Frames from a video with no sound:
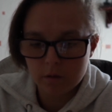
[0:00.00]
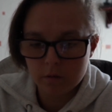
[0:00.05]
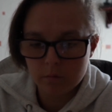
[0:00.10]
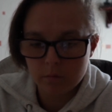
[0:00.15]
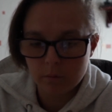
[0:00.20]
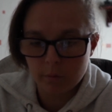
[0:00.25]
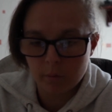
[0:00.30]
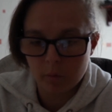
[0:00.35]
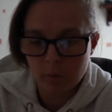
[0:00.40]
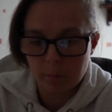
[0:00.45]

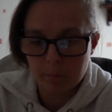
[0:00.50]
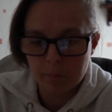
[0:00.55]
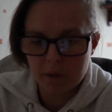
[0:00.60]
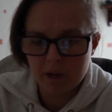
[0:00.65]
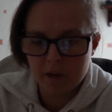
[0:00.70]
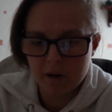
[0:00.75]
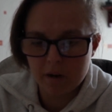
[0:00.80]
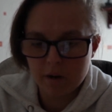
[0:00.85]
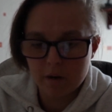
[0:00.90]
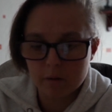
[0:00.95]
we went
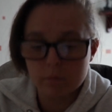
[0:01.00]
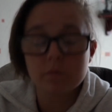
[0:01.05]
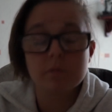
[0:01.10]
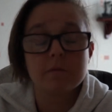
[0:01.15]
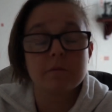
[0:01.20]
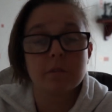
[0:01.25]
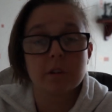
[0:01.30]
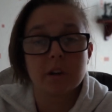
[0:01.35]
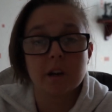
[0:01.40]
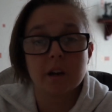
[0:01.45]
pink, it was
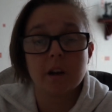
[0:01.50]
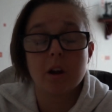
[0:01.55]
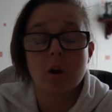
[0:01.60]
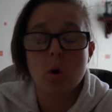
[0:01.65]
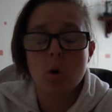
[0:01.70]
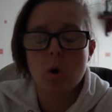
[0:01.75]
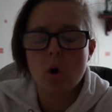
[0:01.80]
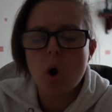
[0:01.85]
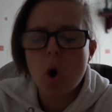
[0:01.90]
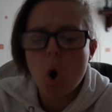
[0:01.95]
freaking
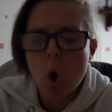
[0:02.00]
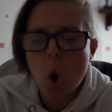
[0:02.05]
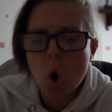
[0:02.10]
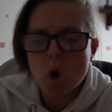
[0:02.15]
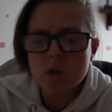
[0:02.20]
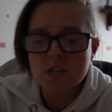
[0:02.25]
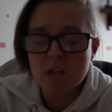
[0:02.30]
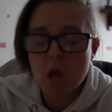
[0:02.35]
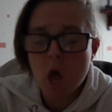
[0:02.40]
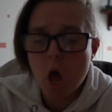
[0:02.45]

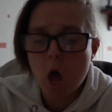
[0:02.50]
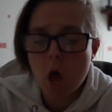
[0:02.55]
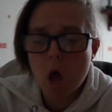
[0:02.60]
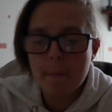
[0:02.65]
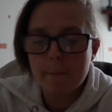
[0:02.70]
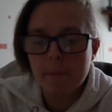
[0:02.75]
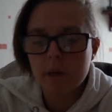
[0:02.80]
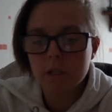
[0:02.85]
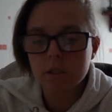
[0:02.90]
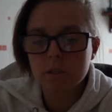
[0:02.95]
awesome.